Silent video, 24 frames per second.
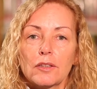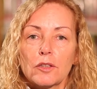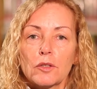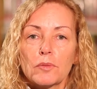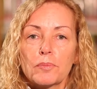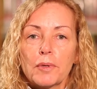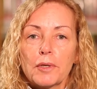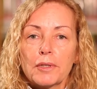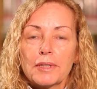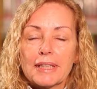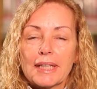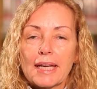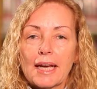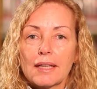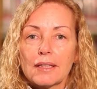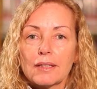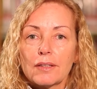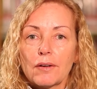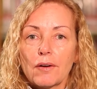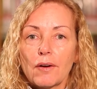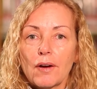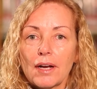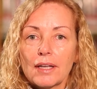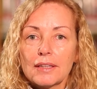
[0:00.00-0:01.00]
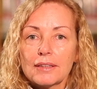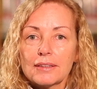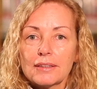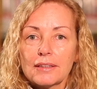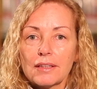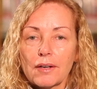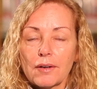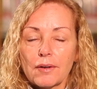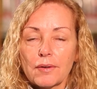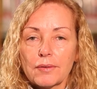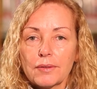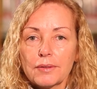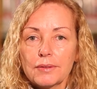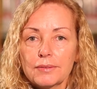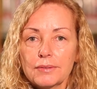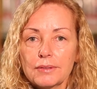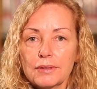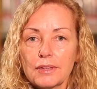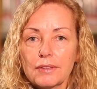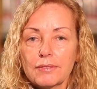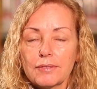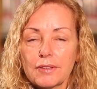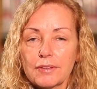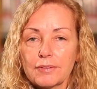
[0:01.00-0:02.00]
The bowling alley also,
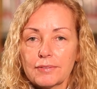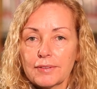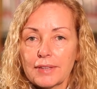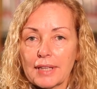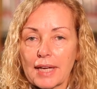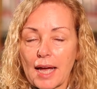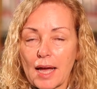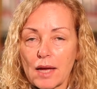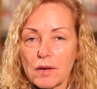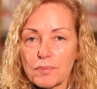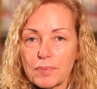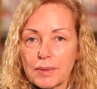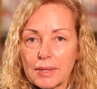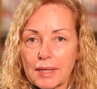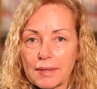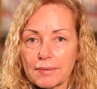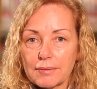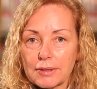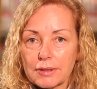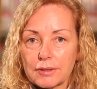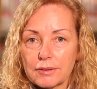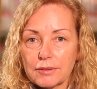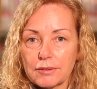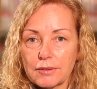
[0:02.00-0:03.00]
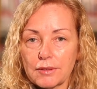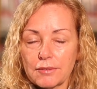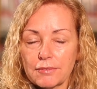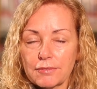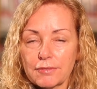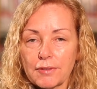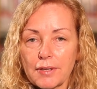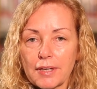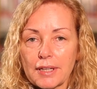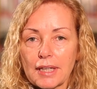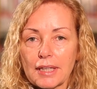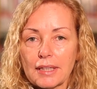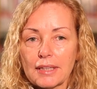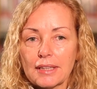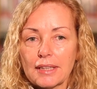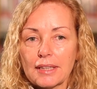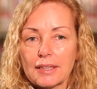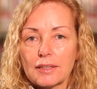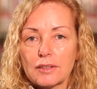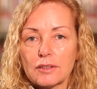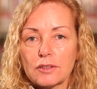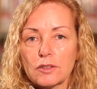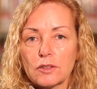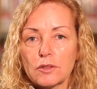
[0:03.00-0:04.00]
even if we had been able to afford it,
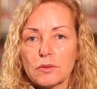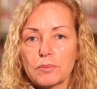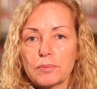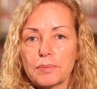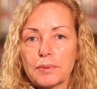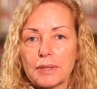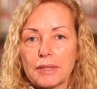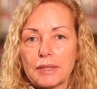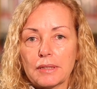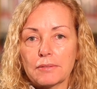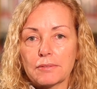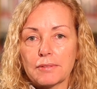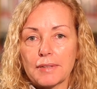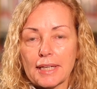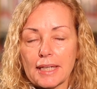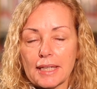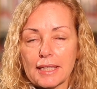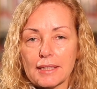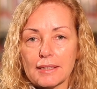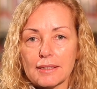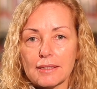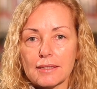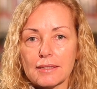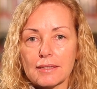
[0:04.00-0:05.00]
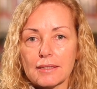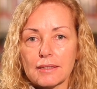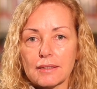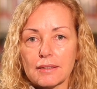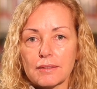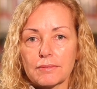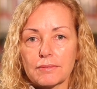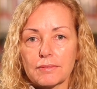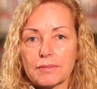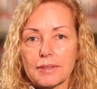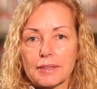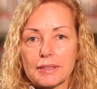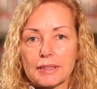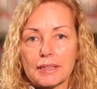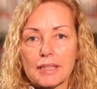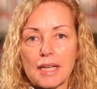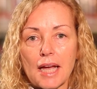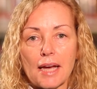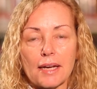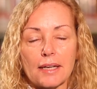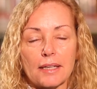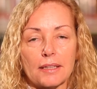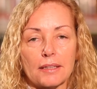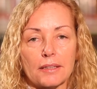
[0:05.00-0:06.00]
needed to be raised. It was
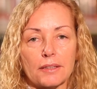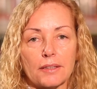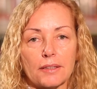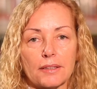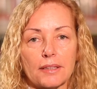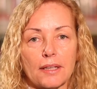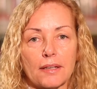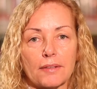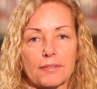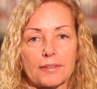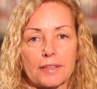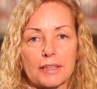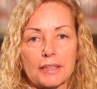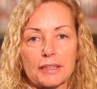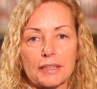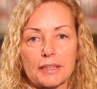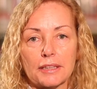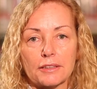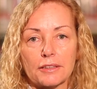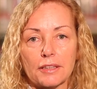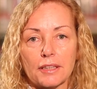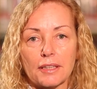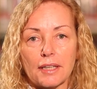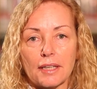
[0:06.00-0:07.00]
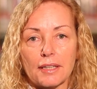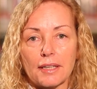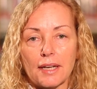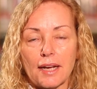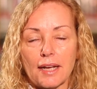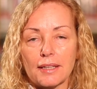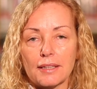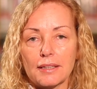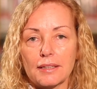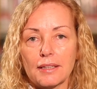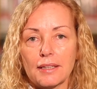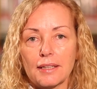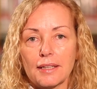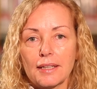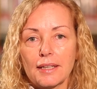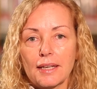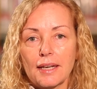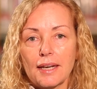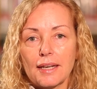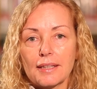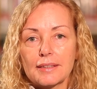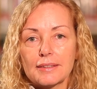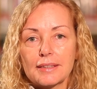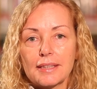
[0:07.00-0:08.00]
not in good enough condition and had
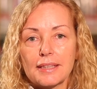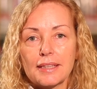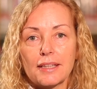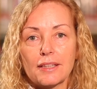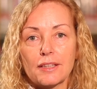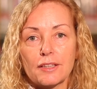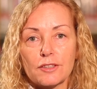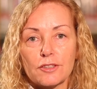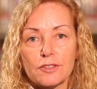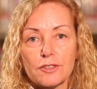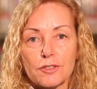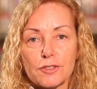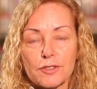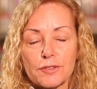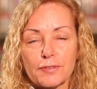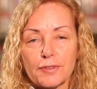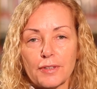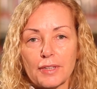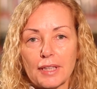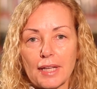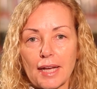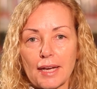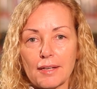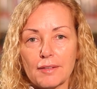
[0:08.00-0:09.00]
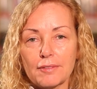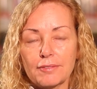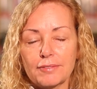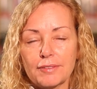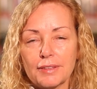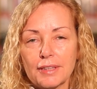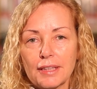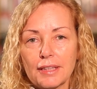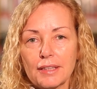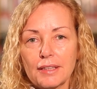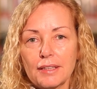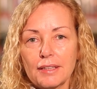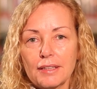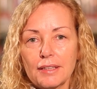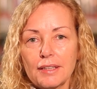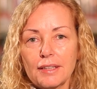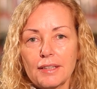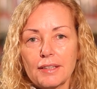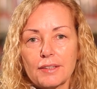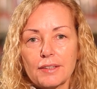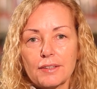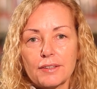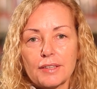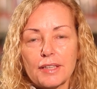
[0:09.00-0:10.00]
exceeded its useful life.
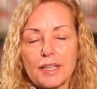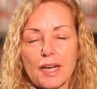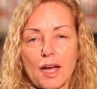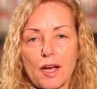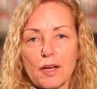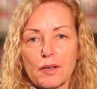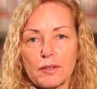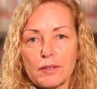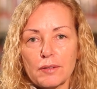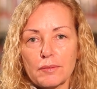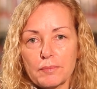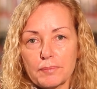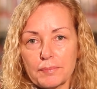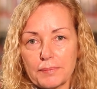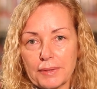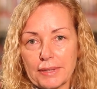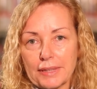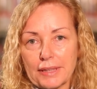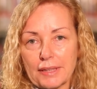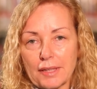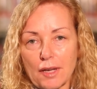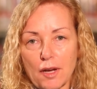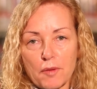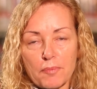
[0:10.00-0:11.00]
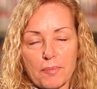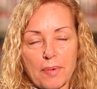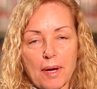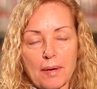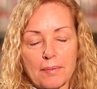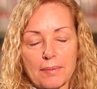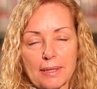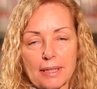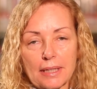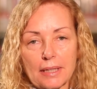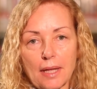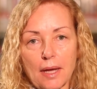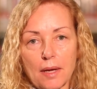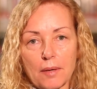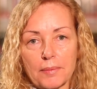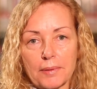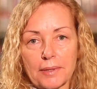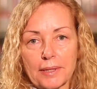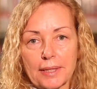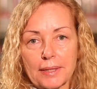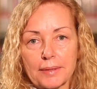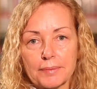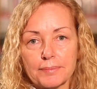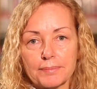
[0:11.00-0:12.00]
It could not be a public
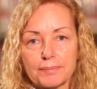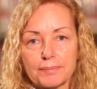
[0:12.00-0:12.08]
library.